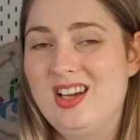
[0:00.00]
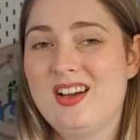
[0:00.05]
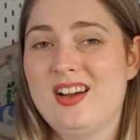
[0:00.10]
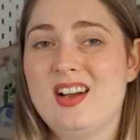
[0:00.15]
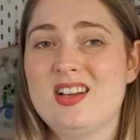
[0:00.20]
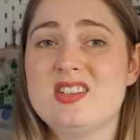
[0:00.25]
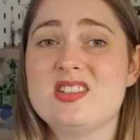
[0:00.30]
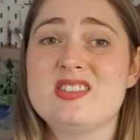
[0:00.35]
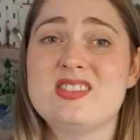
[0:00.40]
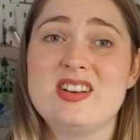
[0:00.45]

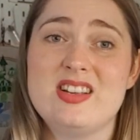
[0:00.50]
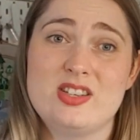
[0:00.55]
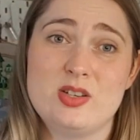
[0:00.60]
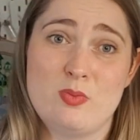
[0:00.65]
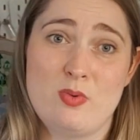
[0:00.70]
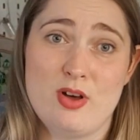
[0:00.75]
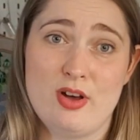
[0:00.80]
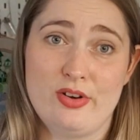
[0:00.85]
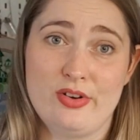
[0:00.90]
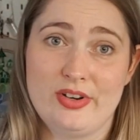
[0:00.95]
I just need to
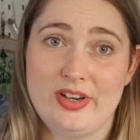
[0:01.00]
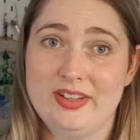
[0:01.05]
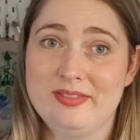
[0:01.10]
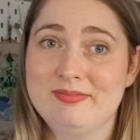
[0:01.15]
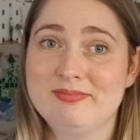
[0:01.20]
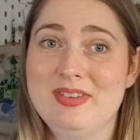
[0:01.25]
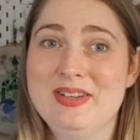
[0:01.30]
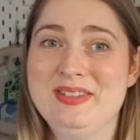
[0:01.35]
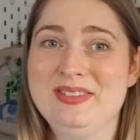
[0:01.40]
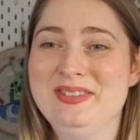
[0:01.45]
work on it
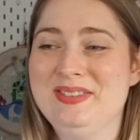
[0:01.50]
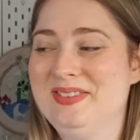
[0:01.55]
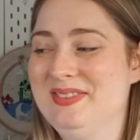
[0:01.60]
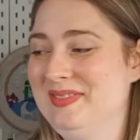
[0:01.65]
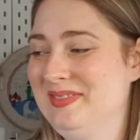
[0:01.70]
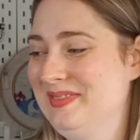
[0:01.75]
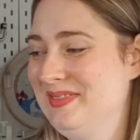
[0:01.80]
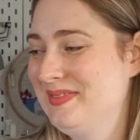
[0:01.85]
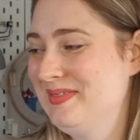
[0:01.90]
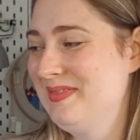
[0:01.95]

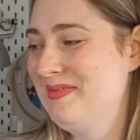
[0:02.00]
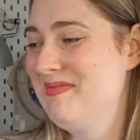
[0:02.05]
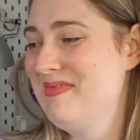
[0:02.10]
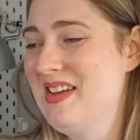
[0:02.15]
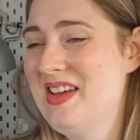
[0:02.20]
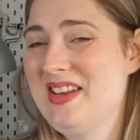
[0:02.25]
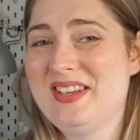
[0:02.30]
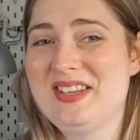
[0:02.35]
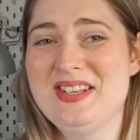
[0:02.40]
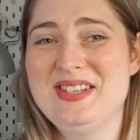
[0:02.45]

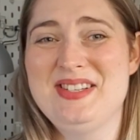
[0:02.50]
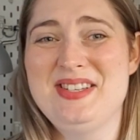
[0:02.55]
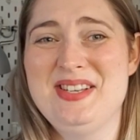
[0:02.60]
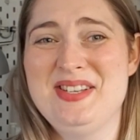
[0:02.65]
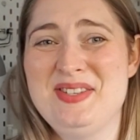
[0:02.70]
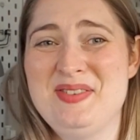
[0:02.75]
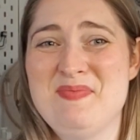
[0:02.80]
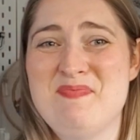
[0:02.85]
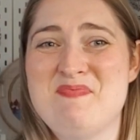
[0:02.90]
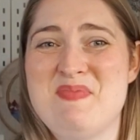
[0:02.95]
because
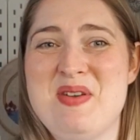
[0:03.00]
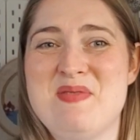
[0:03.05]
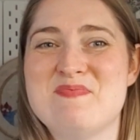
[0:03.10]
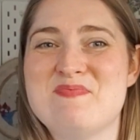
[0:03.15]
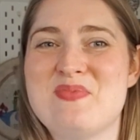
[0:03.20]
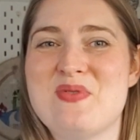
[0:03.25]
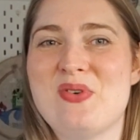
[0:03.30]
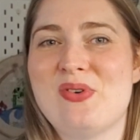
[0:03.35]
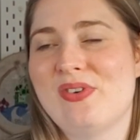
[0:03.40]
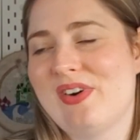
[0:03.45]
it's a bit
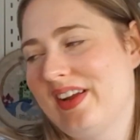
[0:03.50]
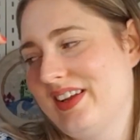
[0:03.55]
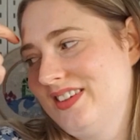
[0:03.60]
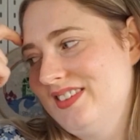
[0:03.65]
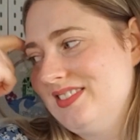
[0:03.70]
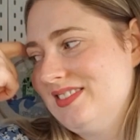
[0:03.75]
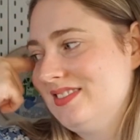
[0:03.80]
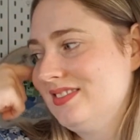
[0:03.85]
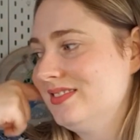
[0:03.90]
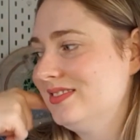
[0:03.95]
boring.
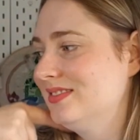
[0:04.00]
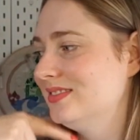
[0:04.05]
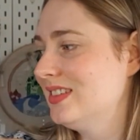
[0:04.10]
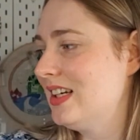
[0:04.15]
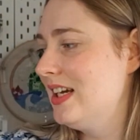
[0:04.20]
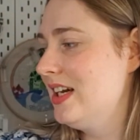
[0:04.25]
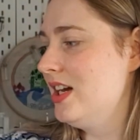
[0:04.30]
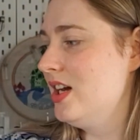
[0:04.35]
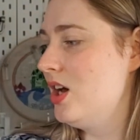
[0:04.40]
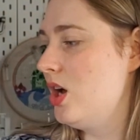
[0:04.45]

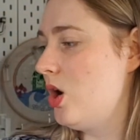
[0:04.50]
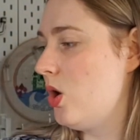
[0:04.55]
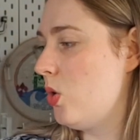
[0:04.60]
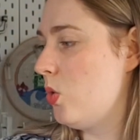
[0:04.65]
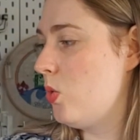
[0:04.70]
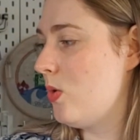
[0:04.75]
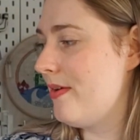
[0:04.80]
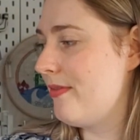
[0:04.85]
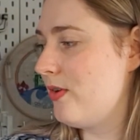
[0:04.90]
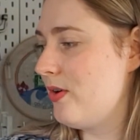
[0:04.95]

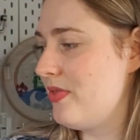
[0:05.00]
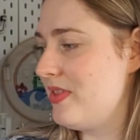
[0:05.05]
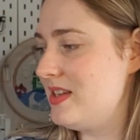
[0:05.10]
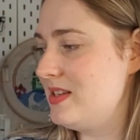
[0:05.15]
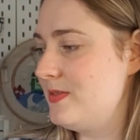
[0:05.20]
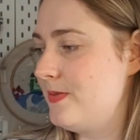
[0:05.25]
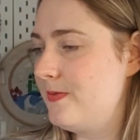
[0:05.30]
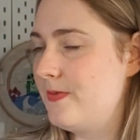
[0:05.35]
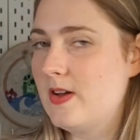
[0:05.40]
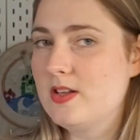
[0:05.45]
Oh, I've got
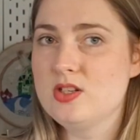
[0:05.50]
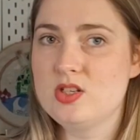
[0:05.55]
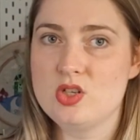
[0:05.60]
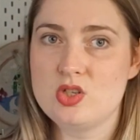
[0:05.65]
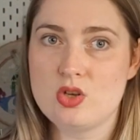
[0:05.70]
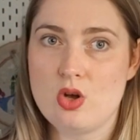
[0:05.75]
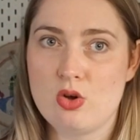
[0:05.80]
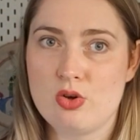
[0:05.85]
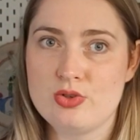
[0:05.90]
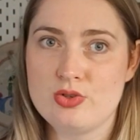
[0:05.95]
these fun
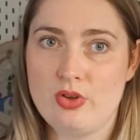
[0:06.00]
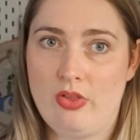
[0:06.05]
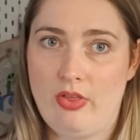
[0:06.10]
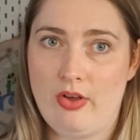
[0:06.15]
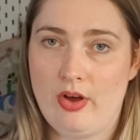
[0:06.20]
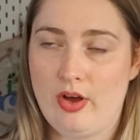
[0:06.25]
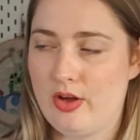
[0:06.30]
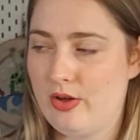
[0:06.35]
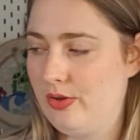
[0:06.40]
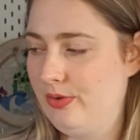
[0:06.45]
socks on the
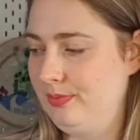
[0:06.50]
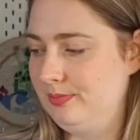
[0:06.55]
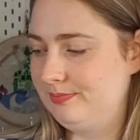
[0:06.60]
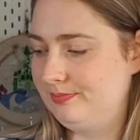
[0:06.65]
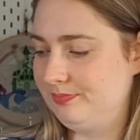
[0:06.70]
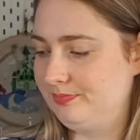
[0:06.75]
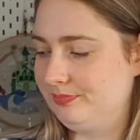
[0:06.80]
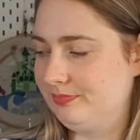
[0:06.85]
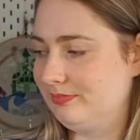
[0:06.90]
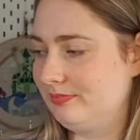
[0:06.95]
go.
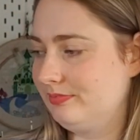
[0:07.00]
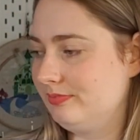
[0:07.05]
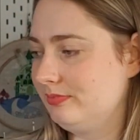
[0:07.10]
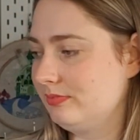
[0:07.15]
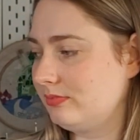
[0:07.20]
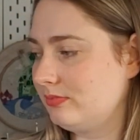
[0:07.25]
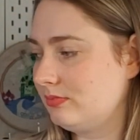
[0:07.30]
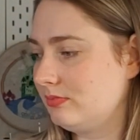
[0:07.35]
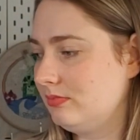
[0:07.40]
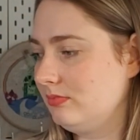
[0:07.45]

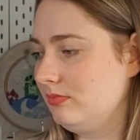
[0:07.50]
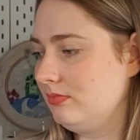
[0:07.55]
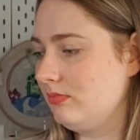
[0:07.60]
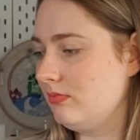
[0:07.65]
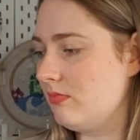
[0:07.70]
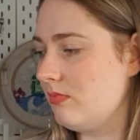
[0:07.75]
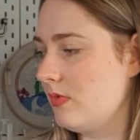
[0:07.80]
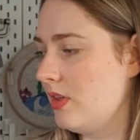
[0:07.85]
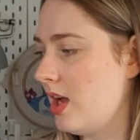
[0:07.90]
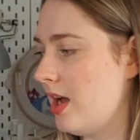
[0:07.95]

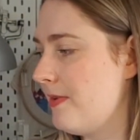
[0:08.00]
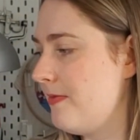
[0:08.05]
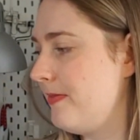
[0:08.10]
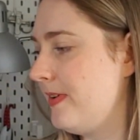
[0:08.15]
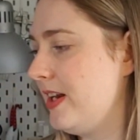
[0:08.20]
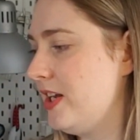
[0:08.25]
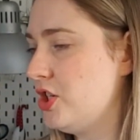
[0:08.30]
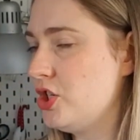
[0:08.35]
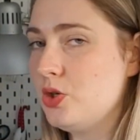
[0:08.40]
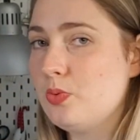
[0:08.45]
I
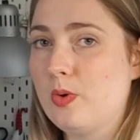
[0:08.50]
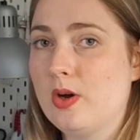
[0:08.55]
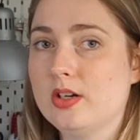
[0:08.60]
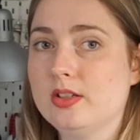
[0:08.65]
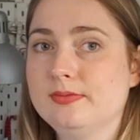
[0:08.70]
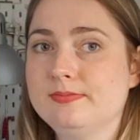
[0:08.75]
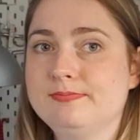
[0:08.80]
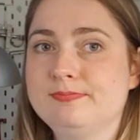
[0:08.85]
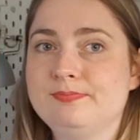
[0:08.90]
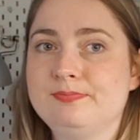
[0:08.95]
finished
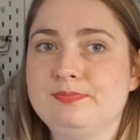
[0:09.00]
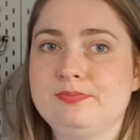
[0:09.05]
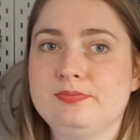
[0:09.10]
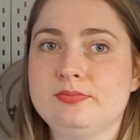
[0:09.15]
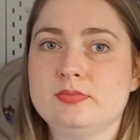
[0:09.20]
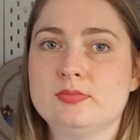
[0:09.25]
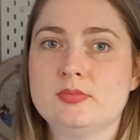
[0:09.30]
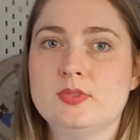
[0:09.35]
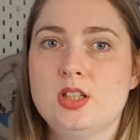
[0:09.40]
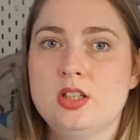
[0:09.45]
one.
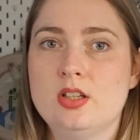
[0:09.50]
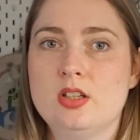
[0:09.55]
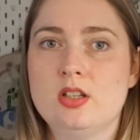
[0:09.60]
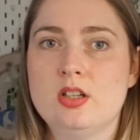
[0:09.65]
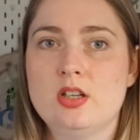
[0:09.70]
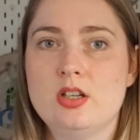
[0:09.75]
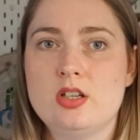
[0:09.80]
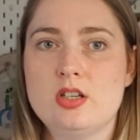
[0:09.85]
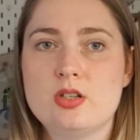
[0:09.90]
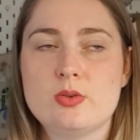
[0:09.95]

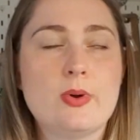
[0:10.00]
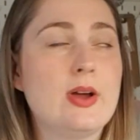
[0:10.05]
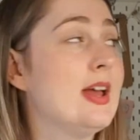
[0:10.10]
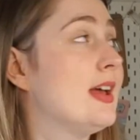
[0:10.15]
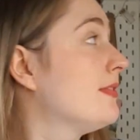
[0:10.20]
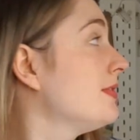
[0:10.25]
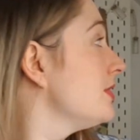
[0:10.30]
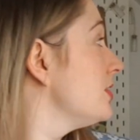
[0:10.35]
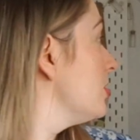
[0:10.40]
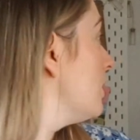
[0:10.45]
Do I
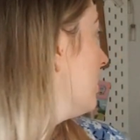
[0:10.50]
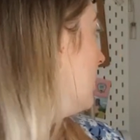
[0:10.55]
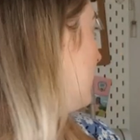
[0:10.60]
have sock